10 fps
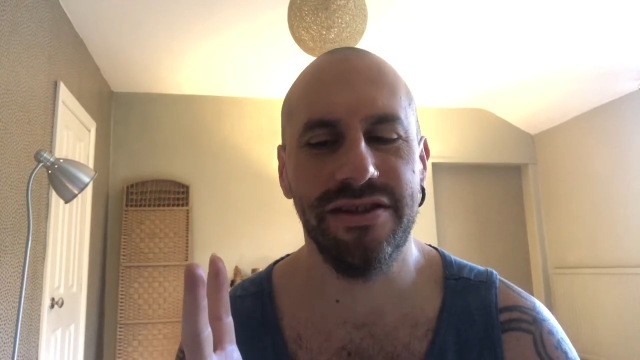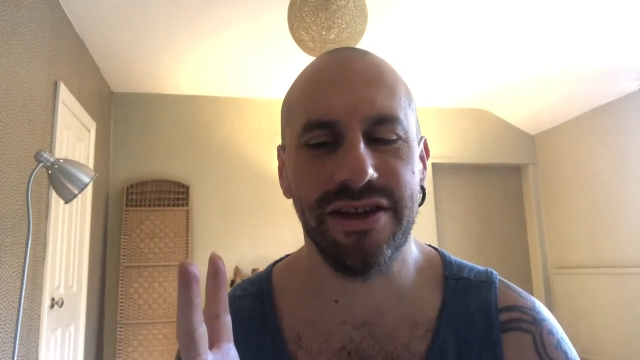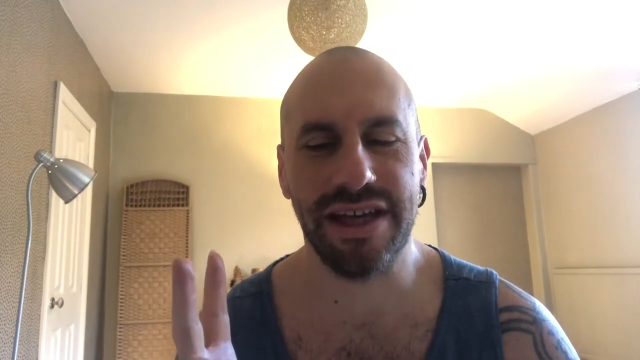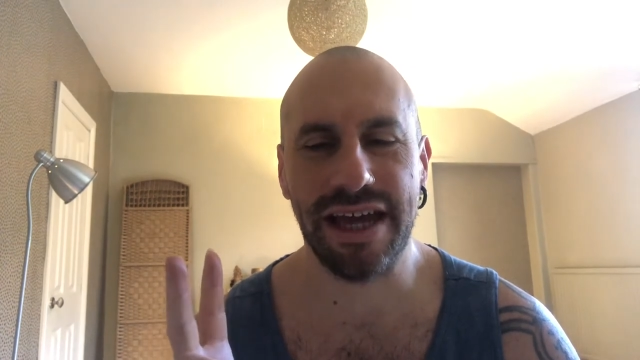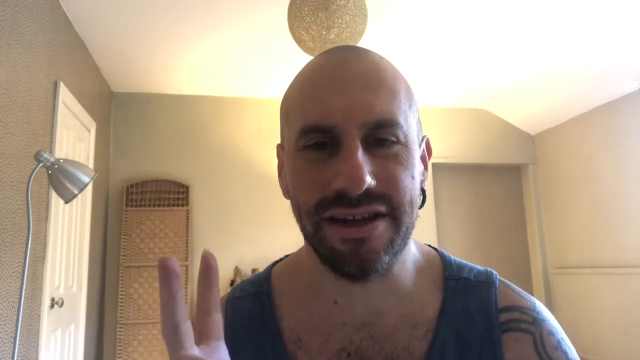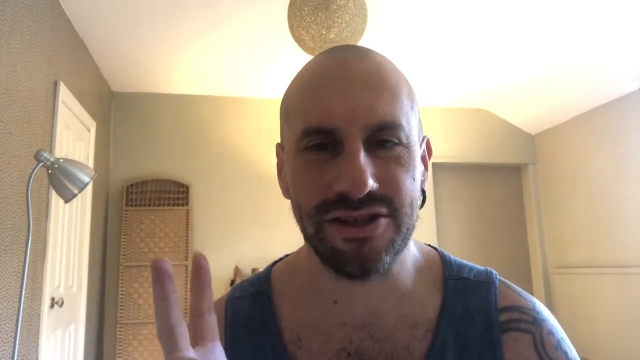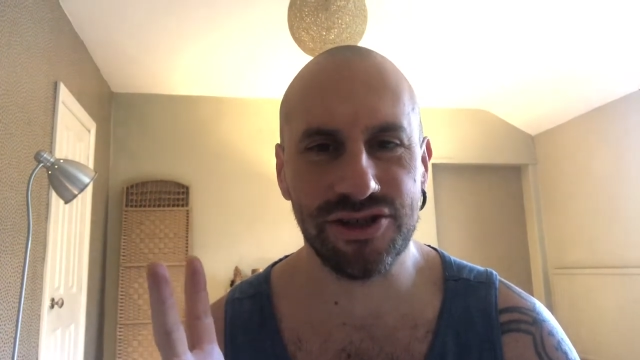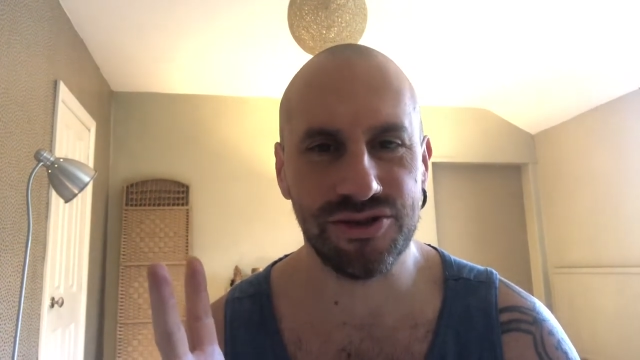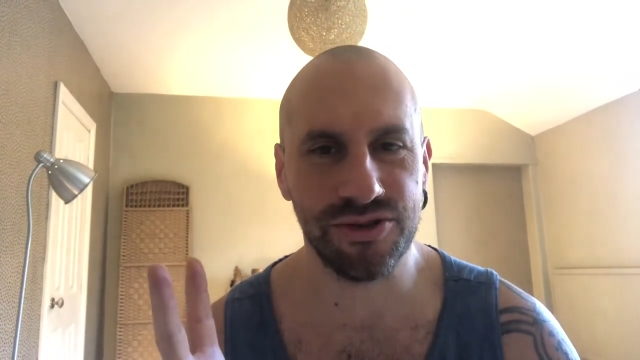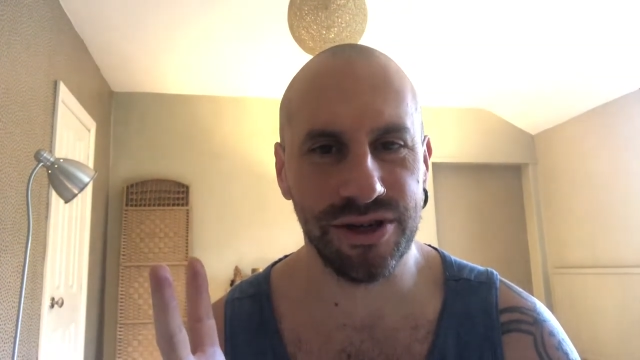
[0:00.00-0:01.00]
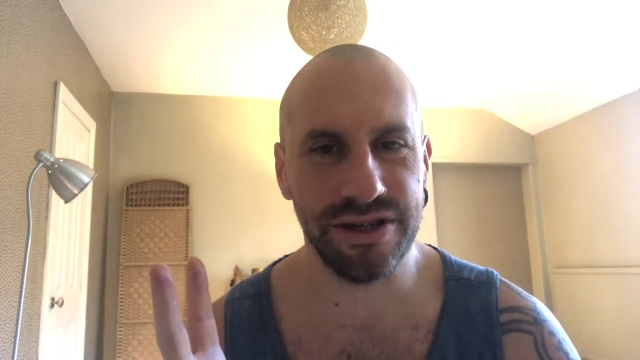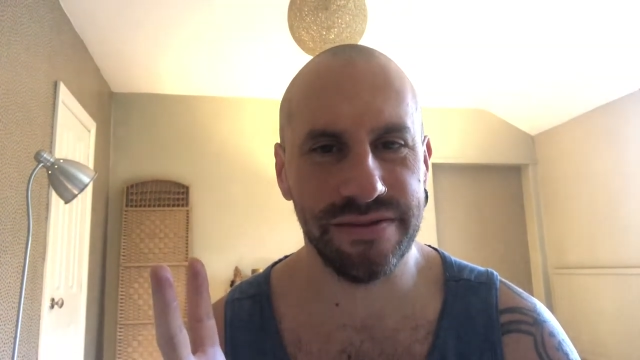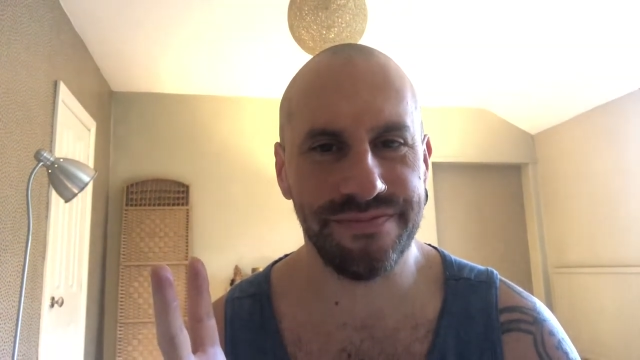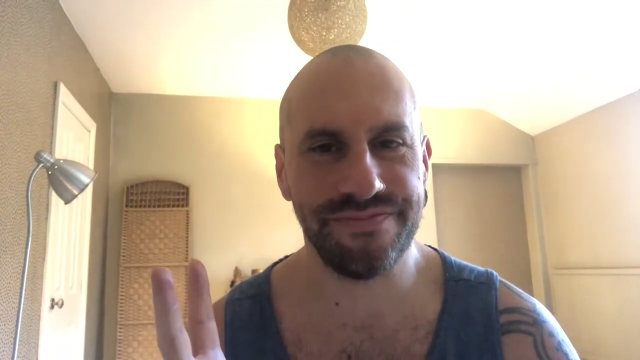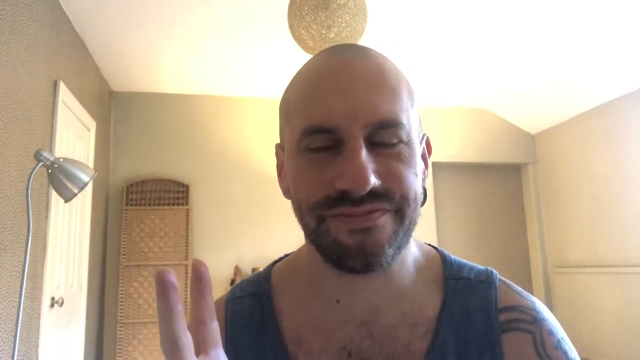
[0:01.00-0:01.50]
that get destroyed.
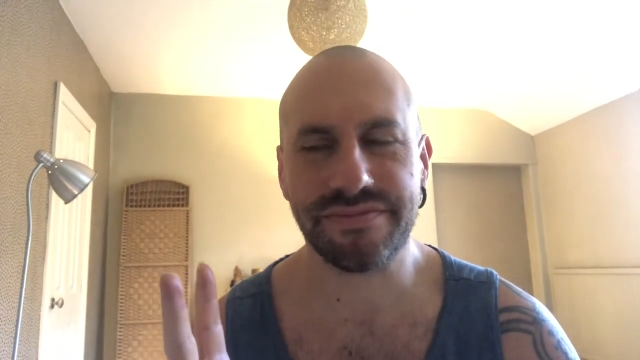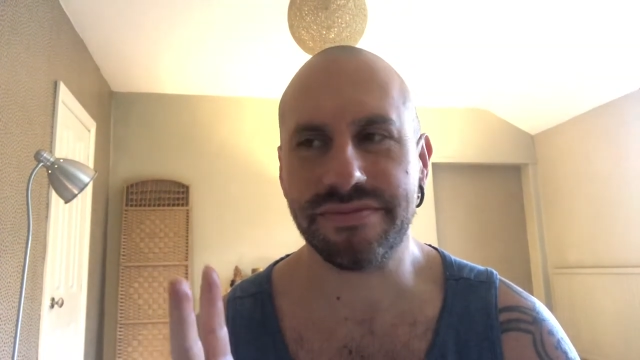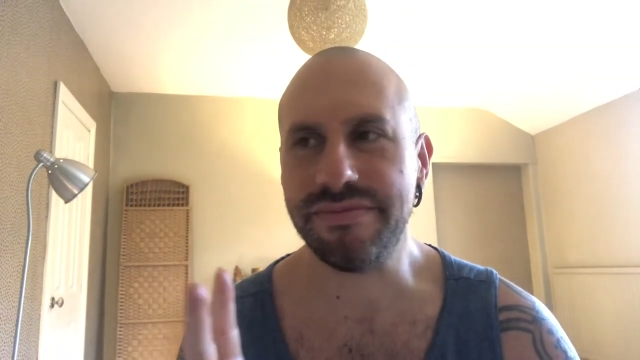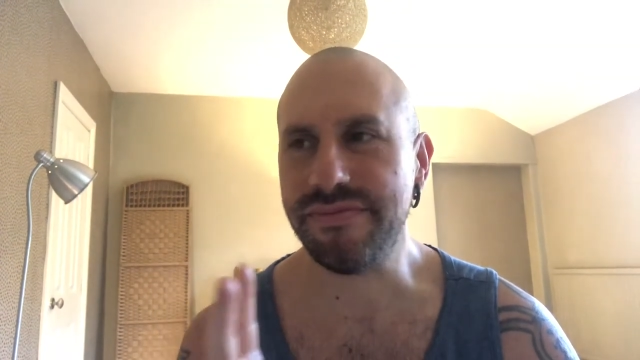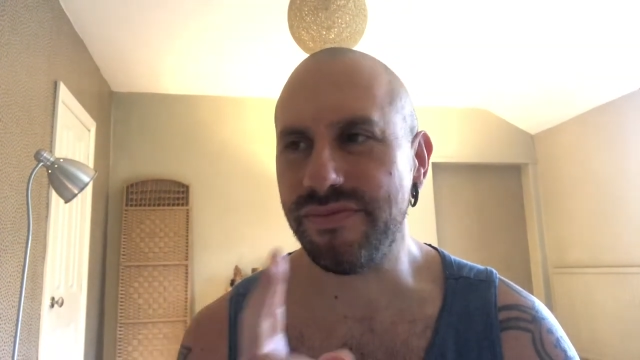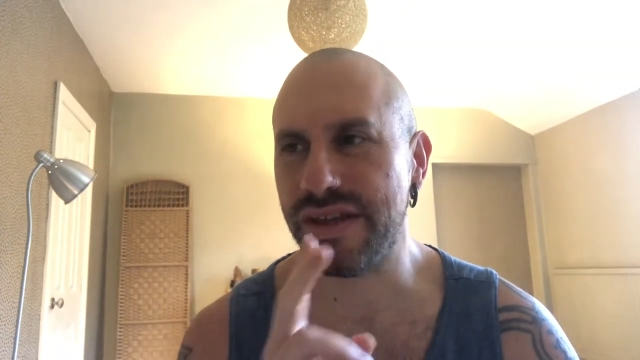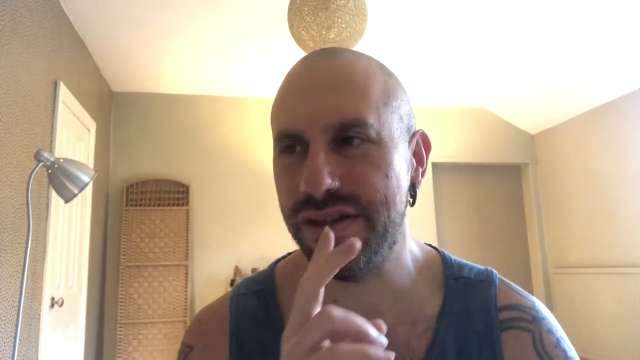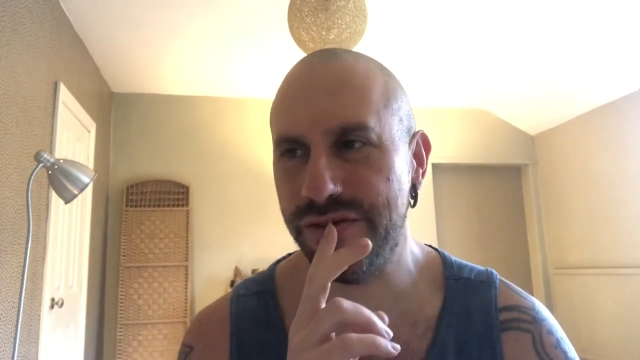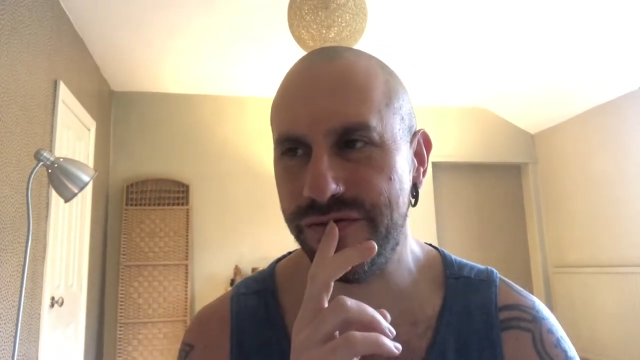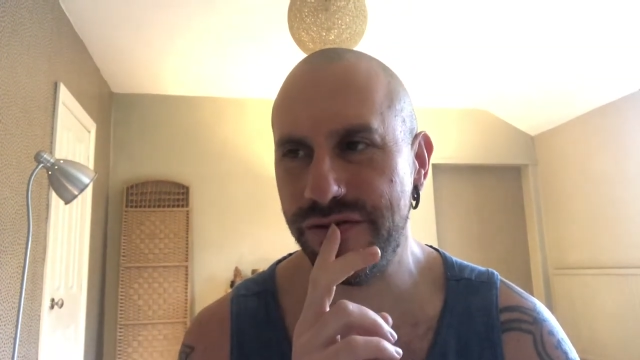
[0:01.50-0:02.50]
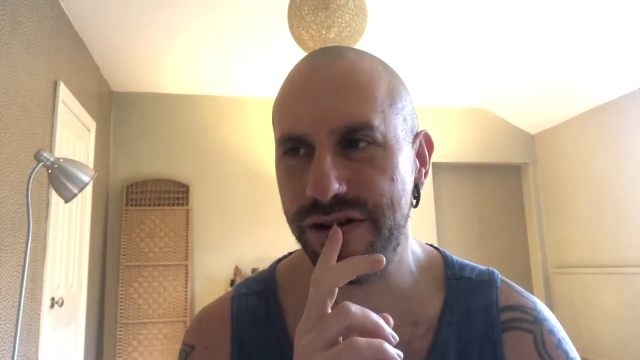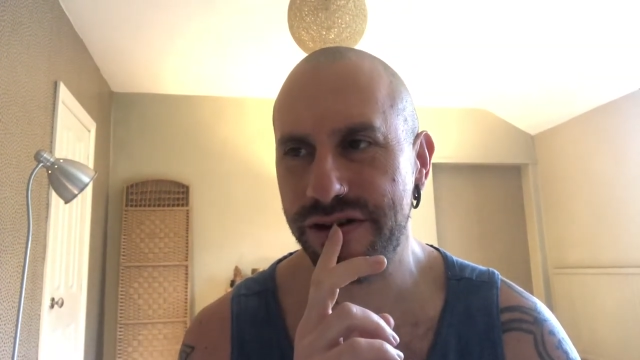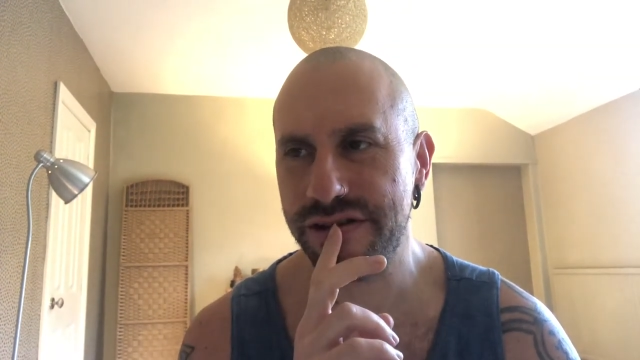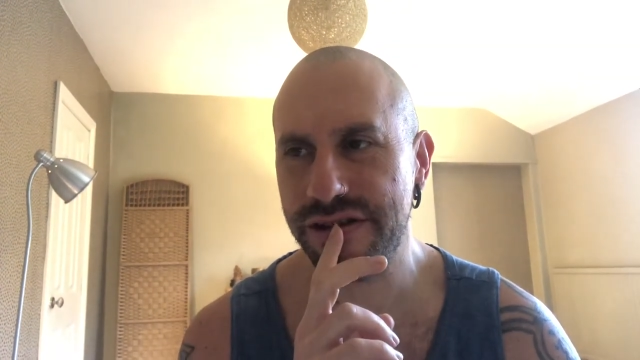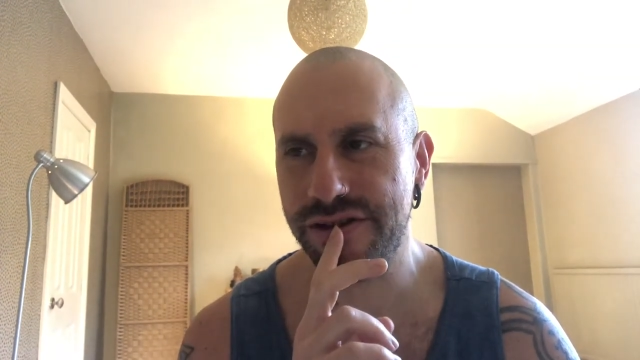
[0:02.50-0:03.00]
The
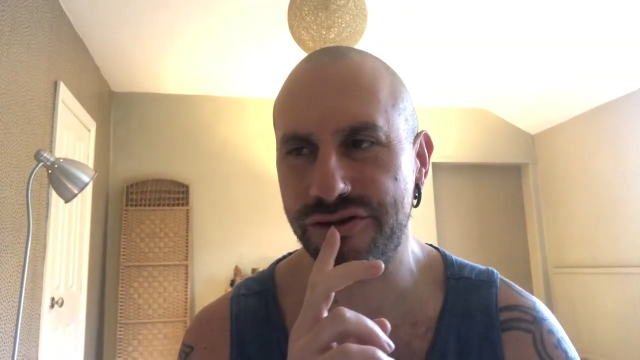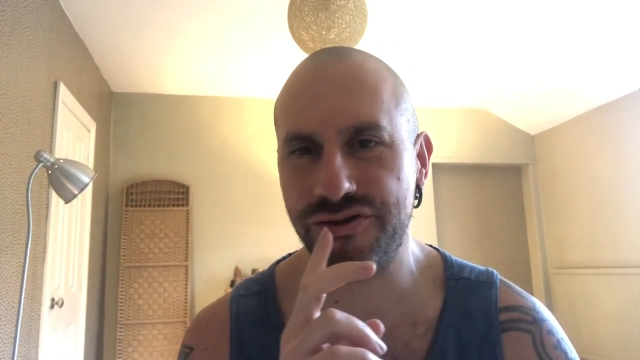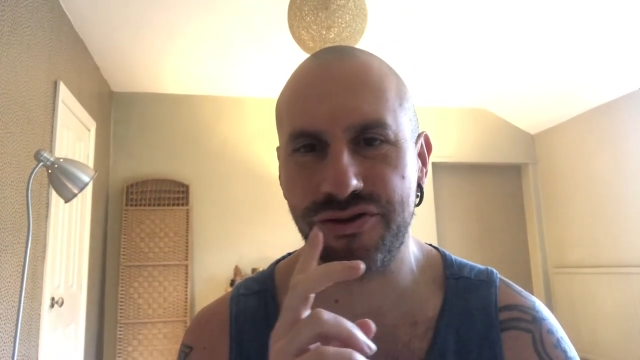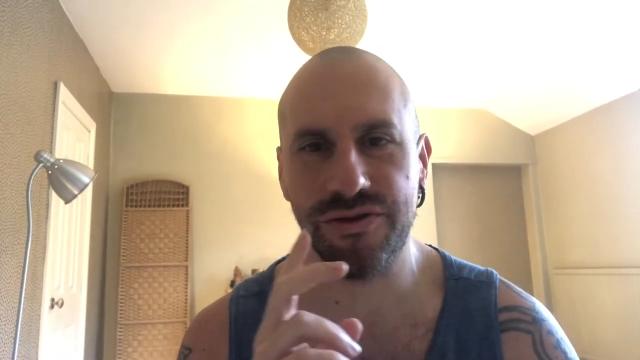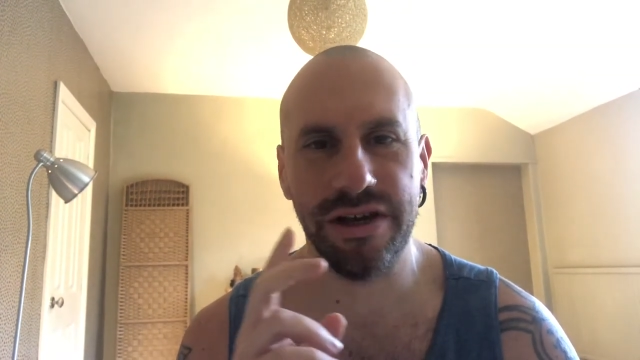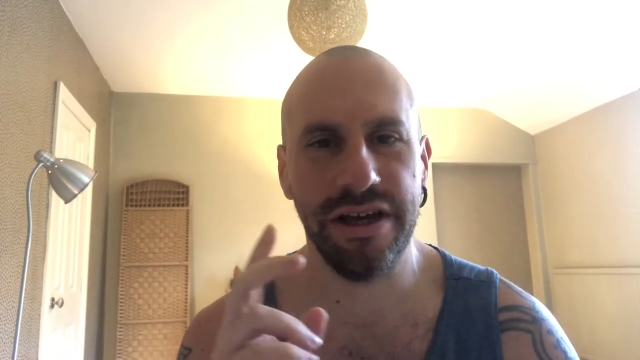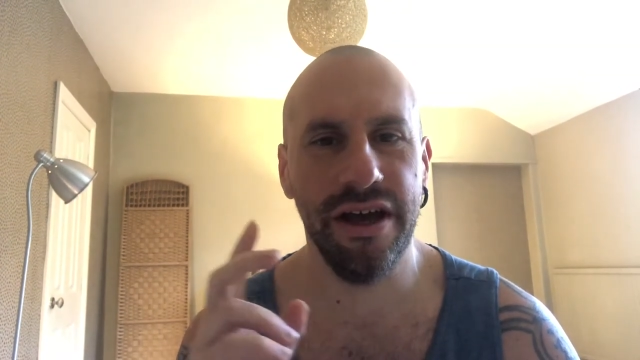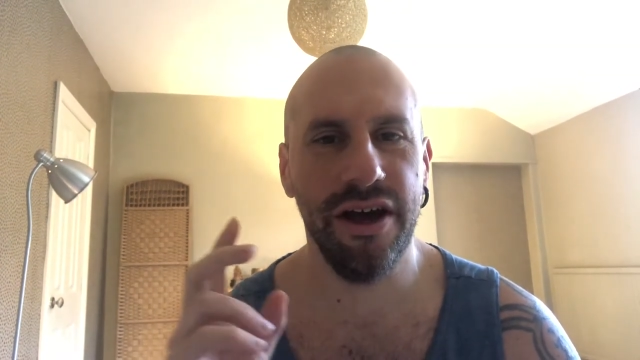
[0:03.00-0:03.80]
first is a tree